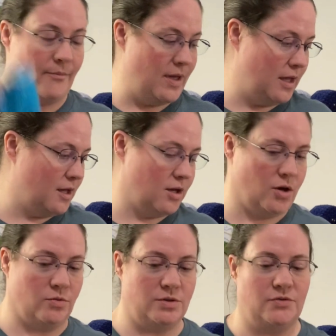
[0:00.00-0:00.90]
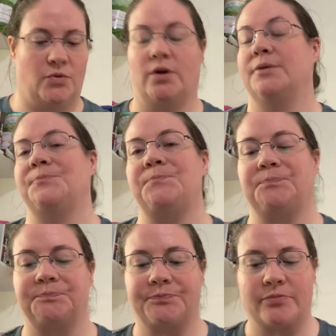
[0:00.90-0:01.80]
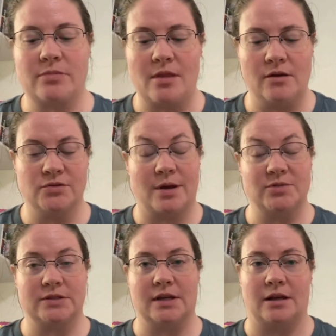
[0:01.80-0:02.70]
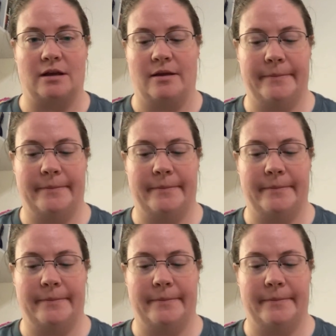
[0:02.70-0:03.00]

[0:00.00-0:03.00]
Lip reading: make cones for. So I'm just gonna